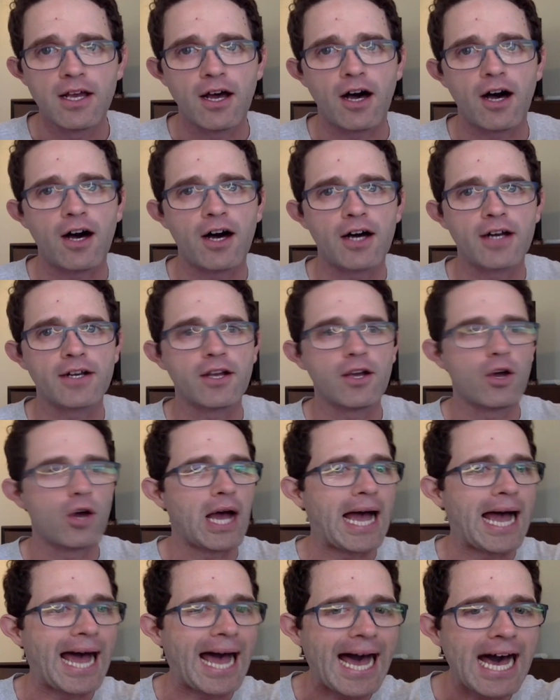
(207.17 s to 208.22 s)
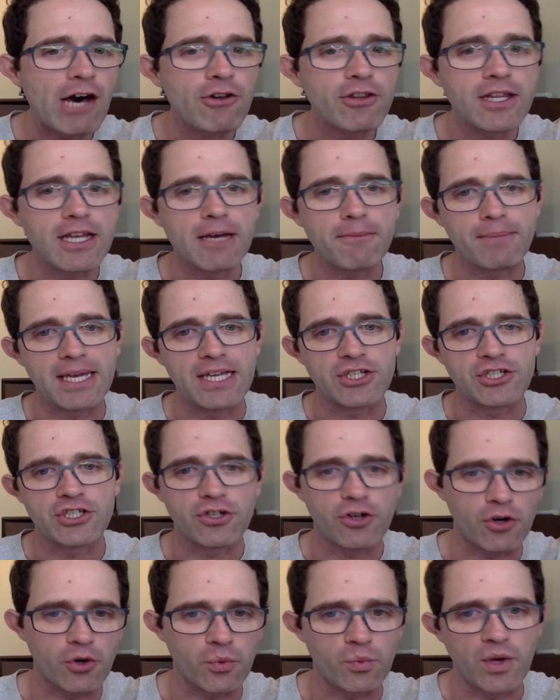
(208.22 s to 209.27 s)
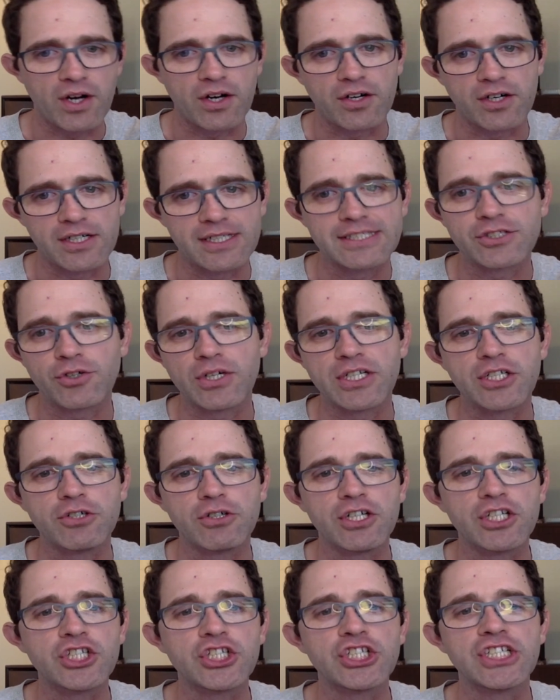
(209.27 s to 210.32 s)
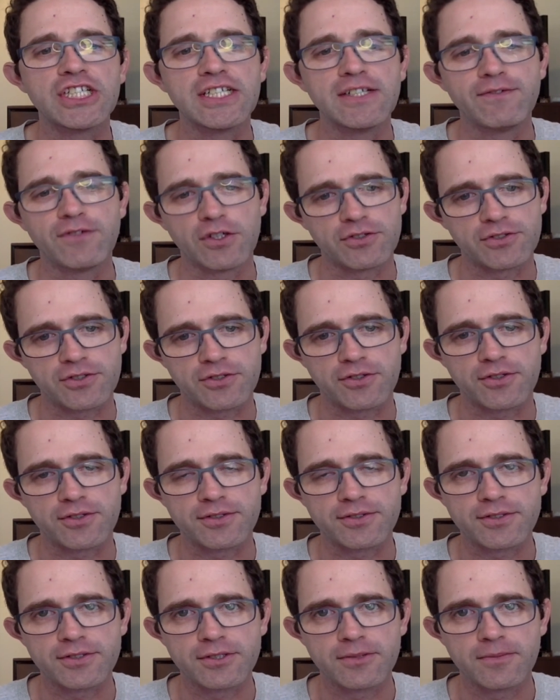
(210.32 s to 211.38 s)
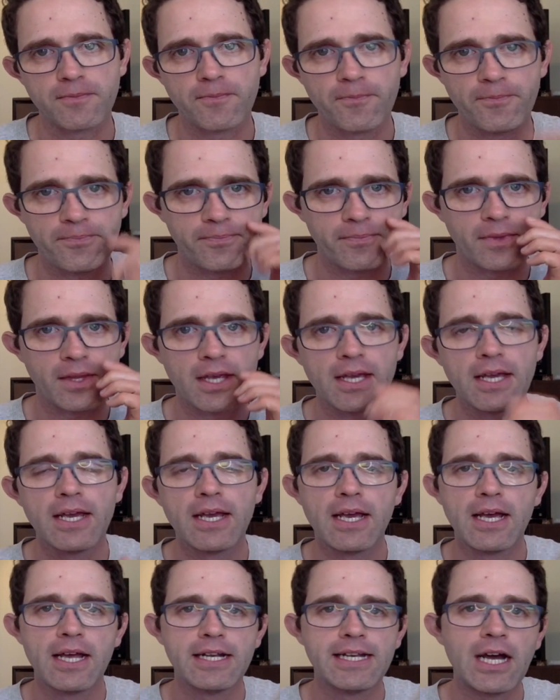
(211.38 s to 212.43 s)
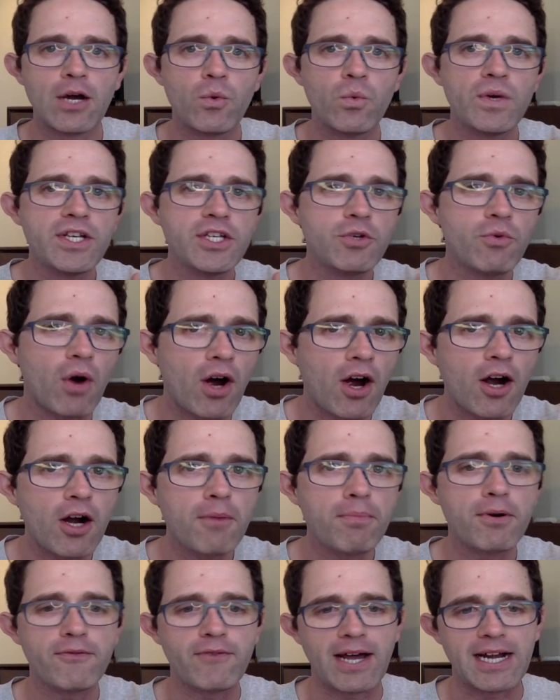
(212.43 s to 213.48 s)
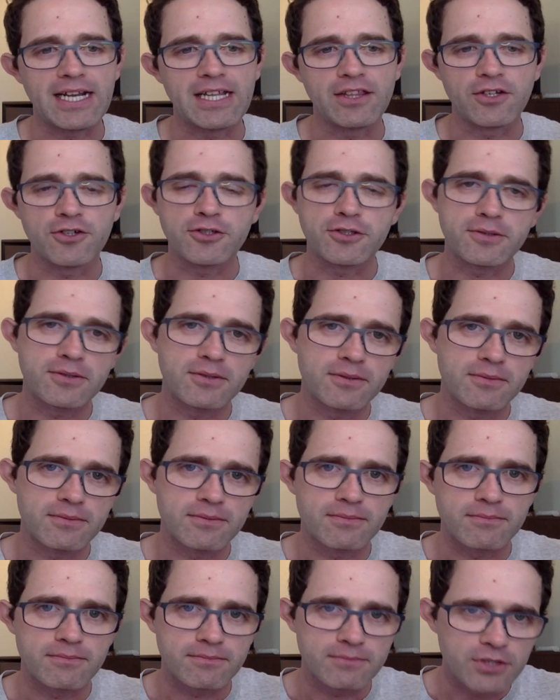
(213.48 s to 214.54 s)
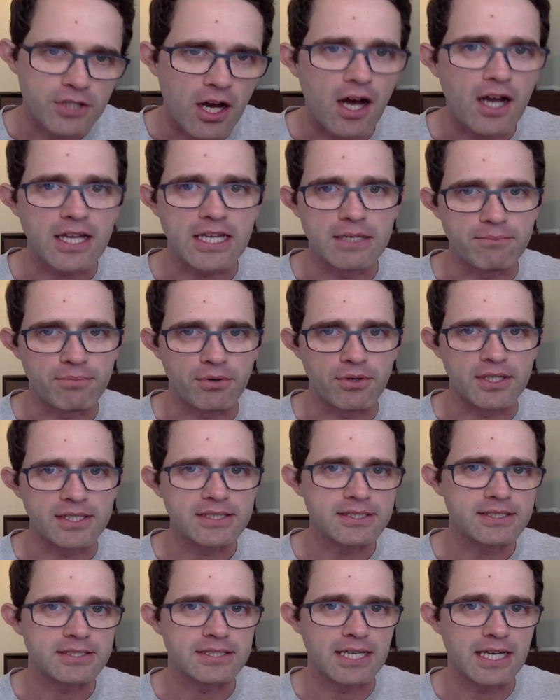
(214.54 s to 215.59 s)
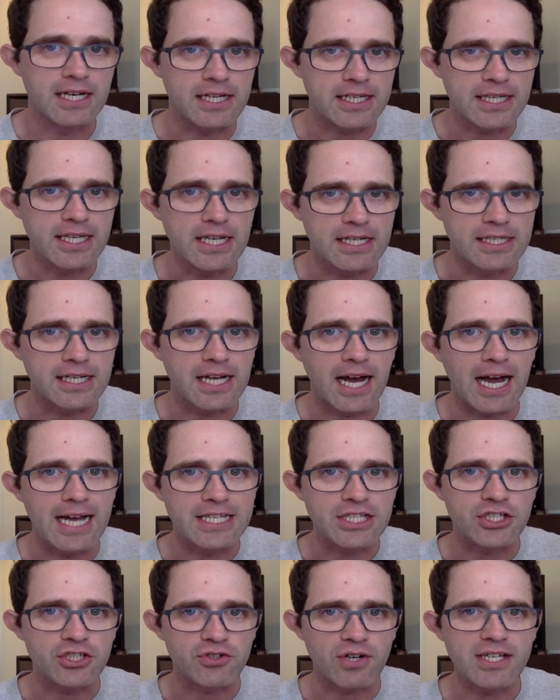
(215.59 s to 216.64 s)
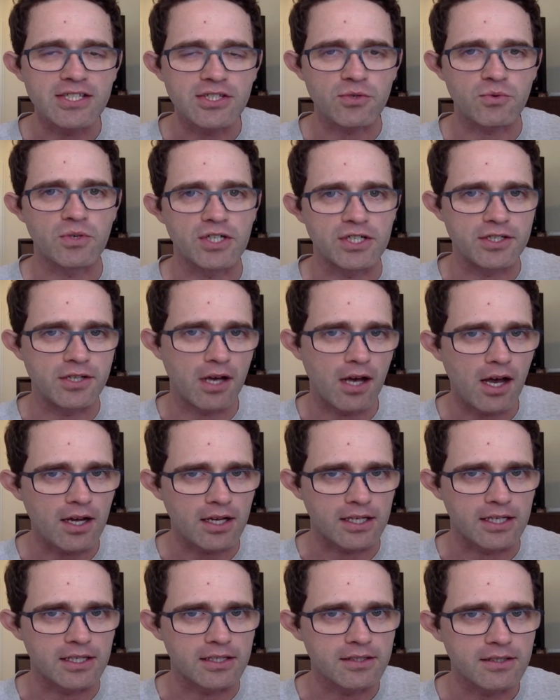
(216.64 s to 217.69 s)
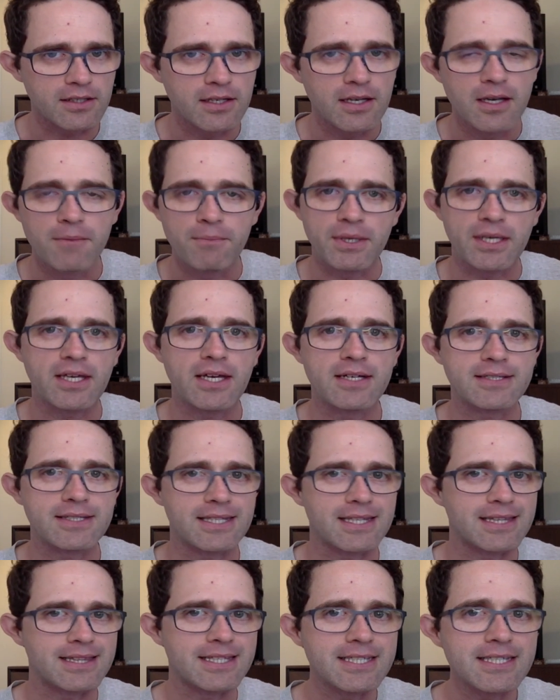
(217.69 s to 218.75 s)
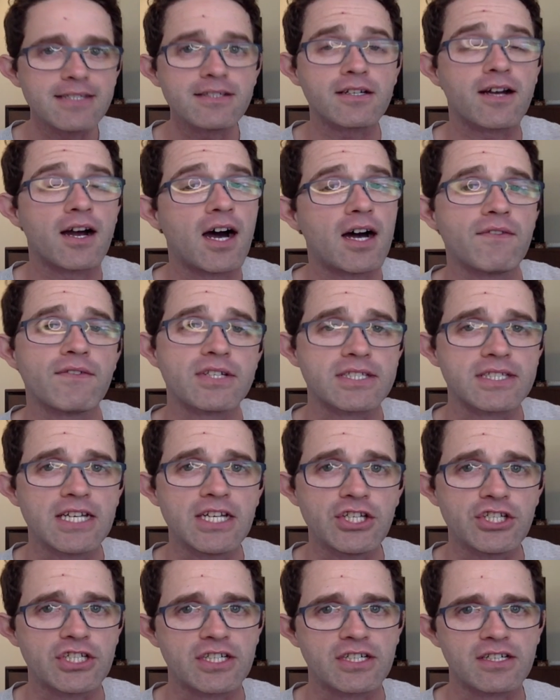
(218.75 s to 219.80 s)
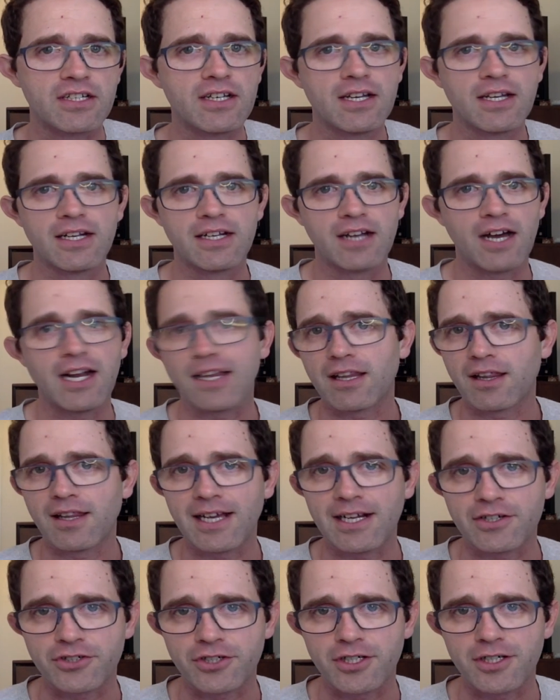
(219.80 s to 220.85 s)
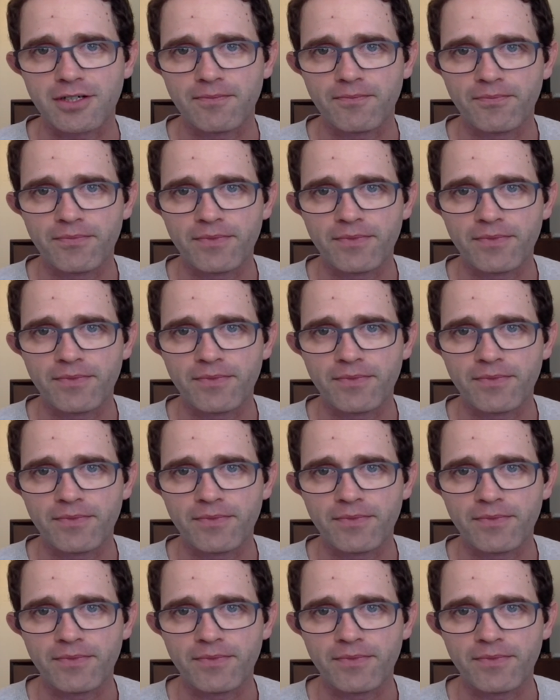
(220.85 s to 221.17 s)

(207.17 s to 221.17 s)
on how that patient or runner is going to achieve those goals. Now, when you are providing those talking points, and again, I stress the word talking because this is a conversation, not a lecture.